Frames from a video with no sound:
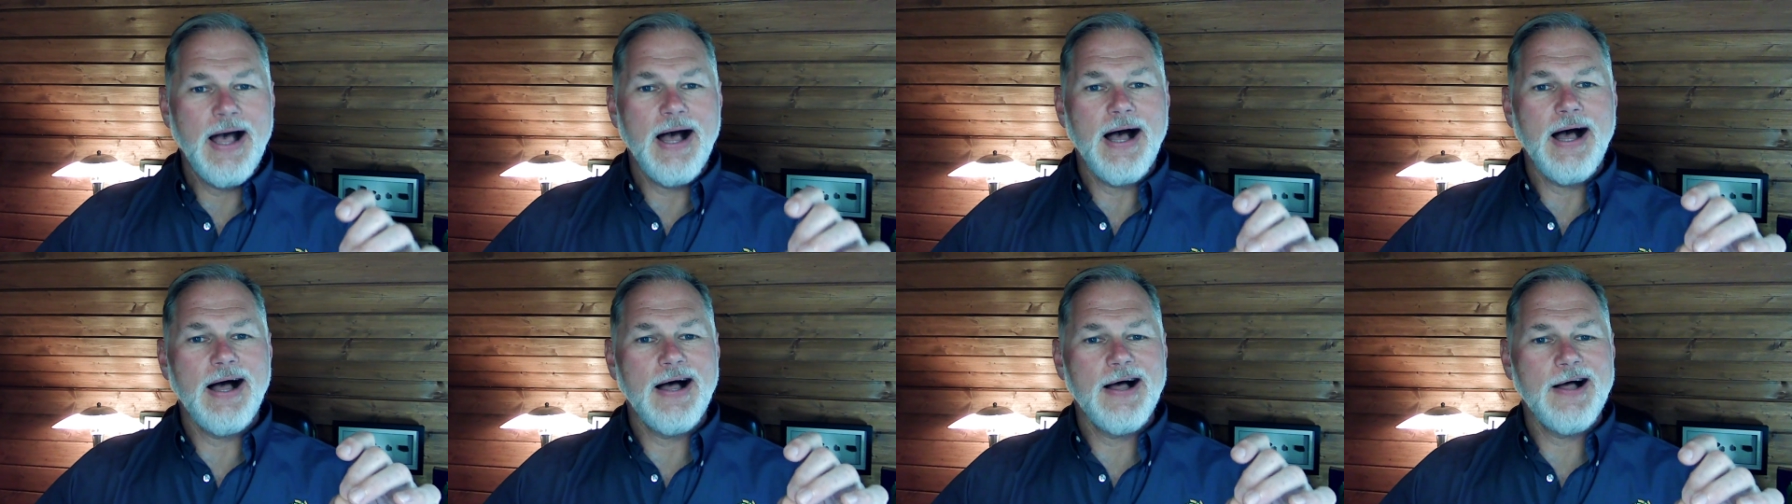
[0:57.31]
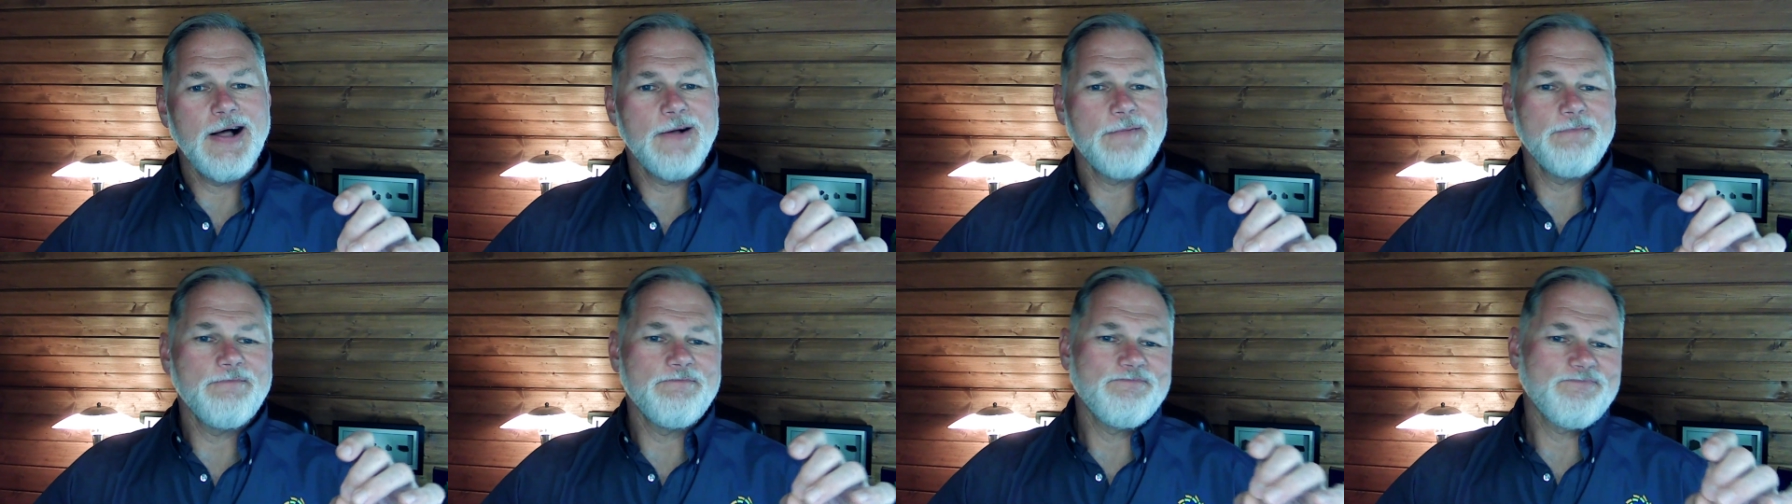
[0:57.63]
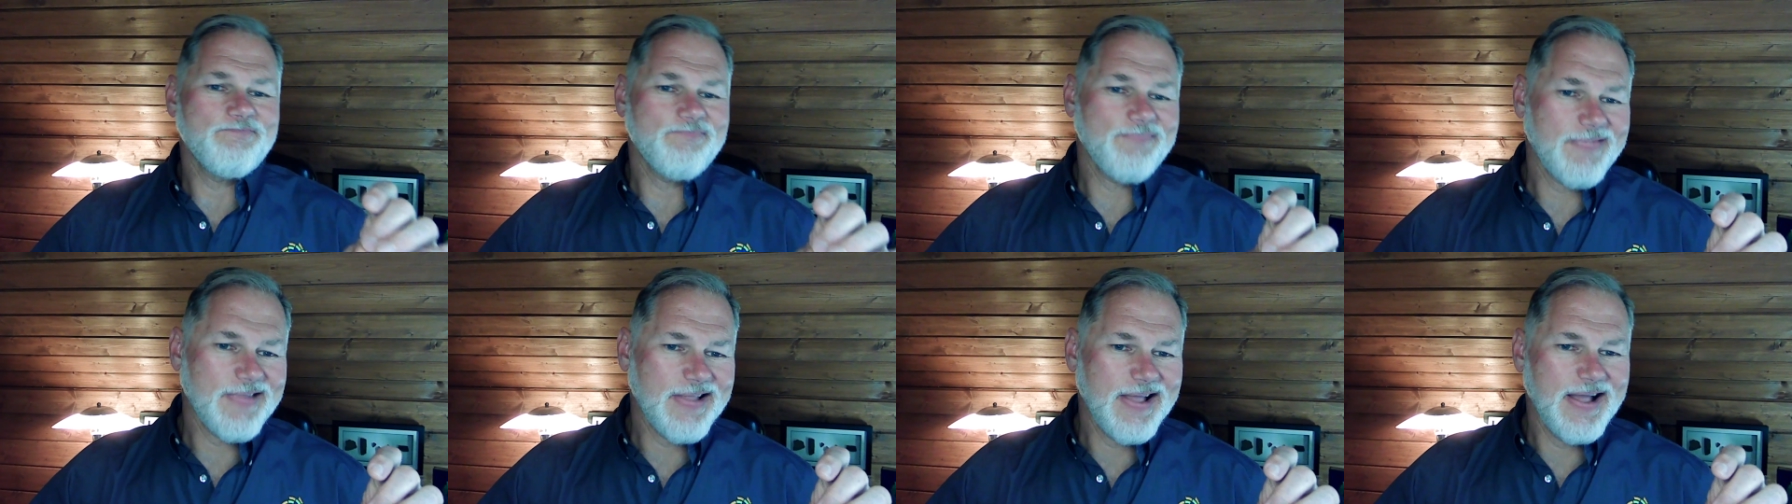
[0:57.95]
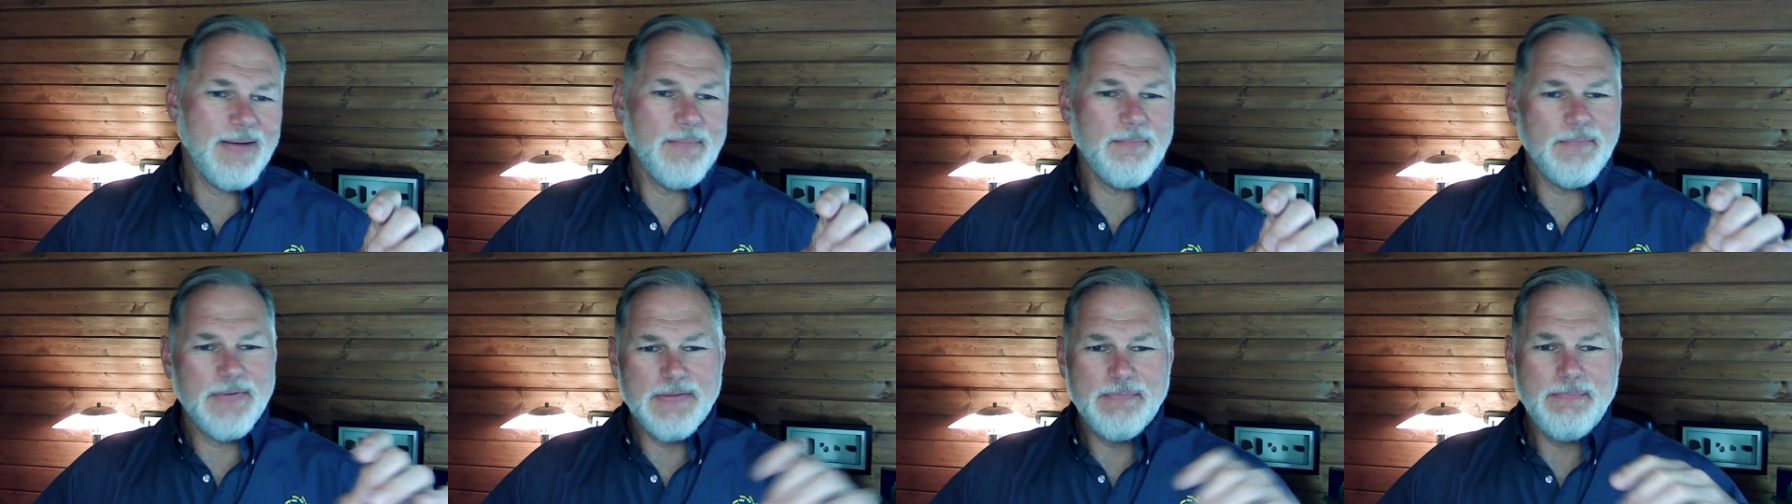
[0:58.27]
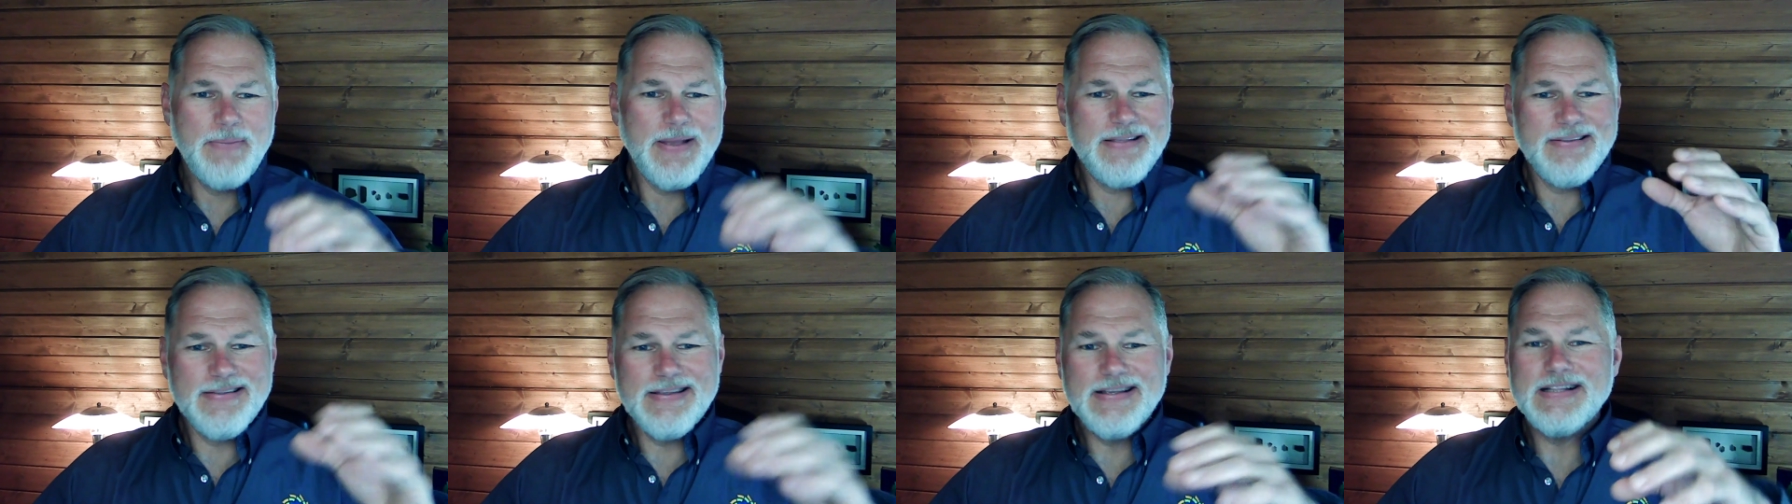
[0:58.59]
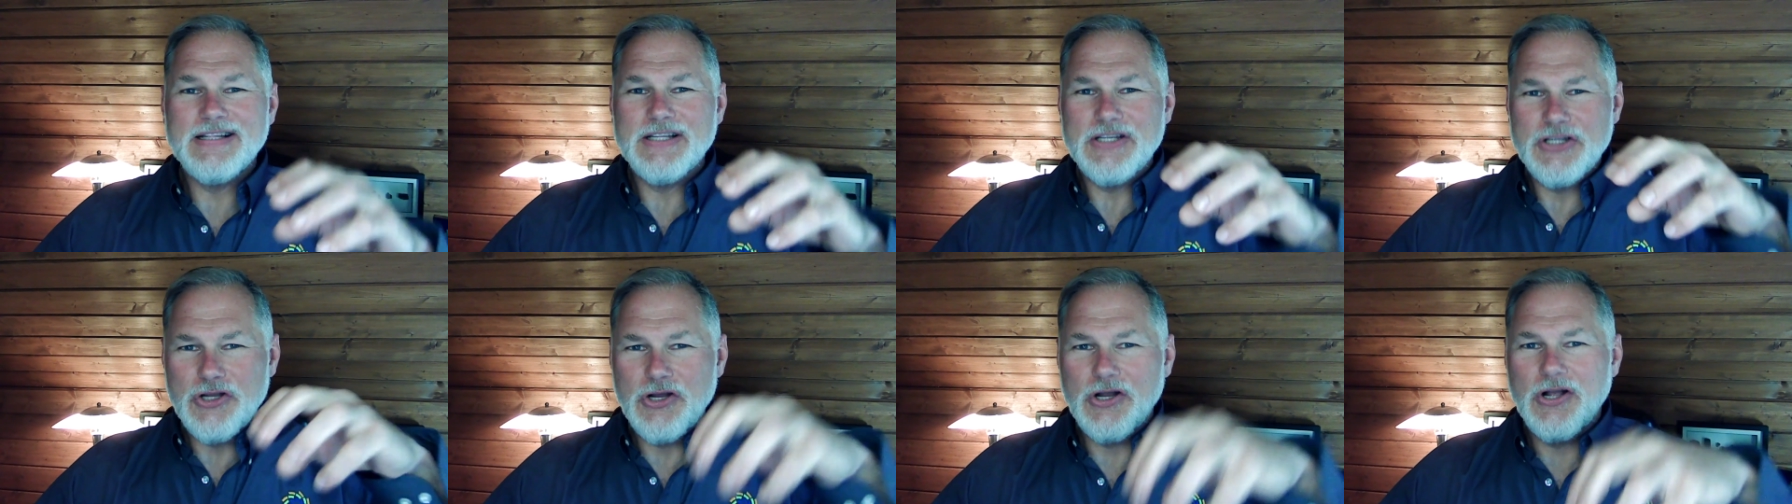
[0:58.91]
Um, but
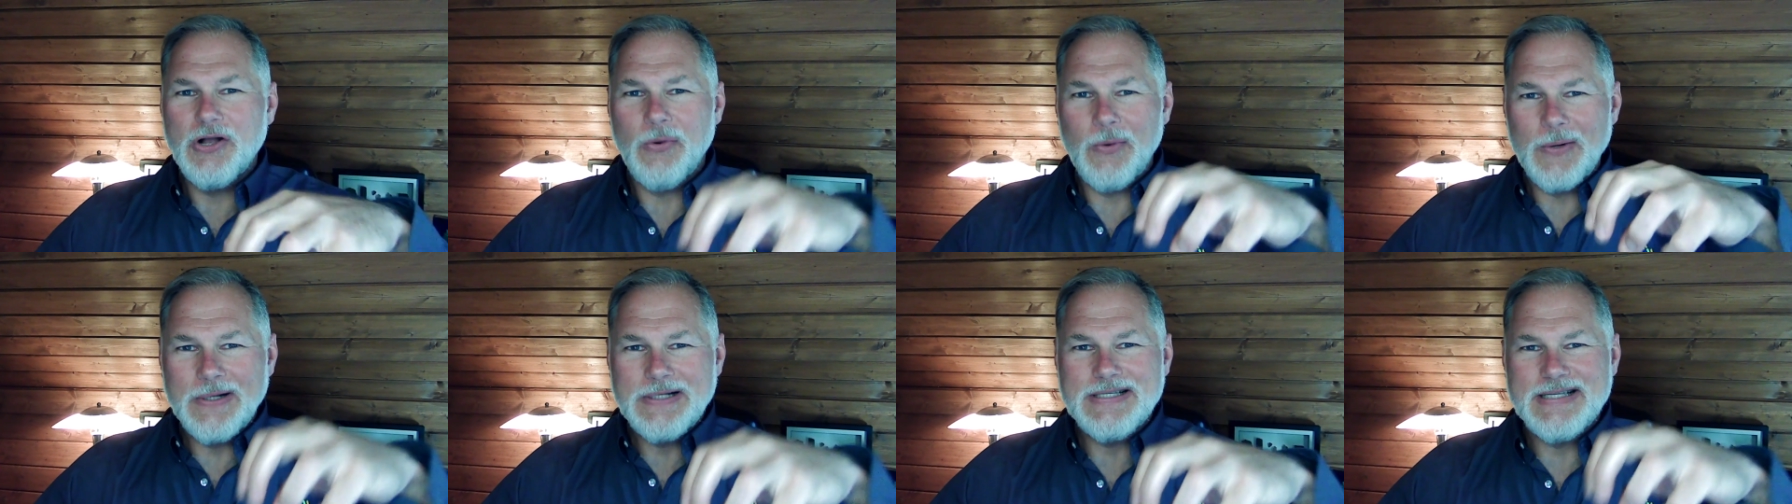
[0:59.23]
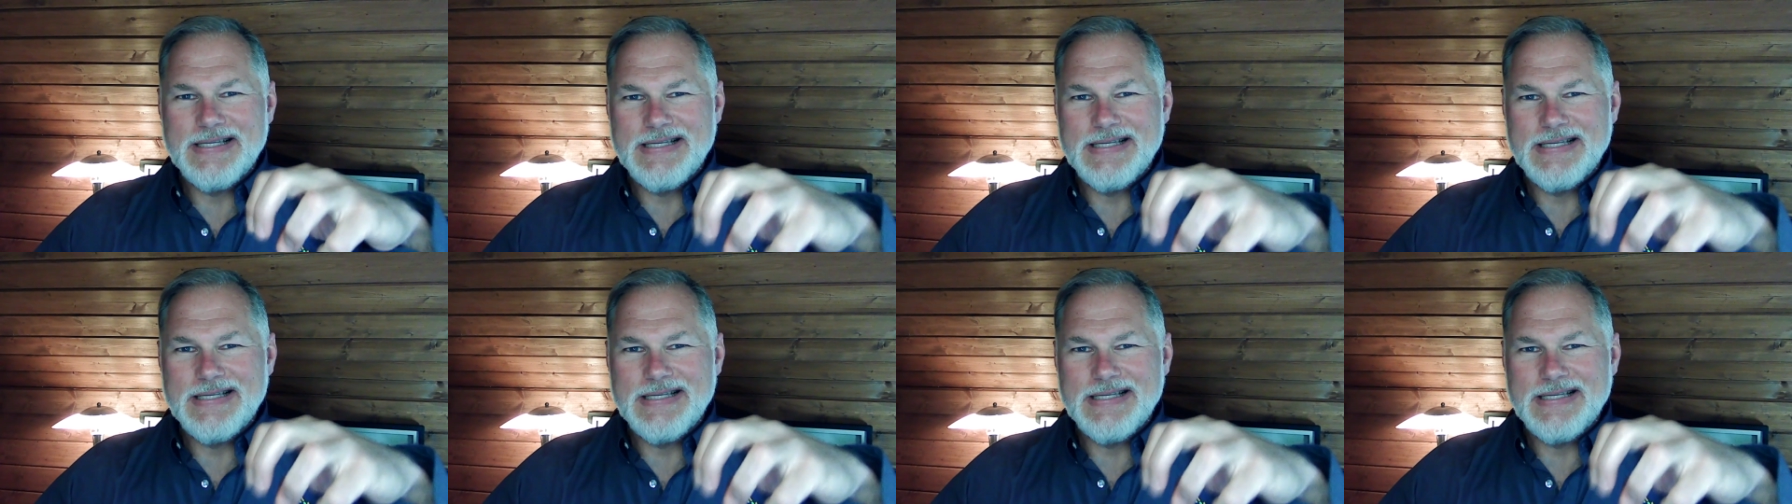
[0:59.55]
basically you're going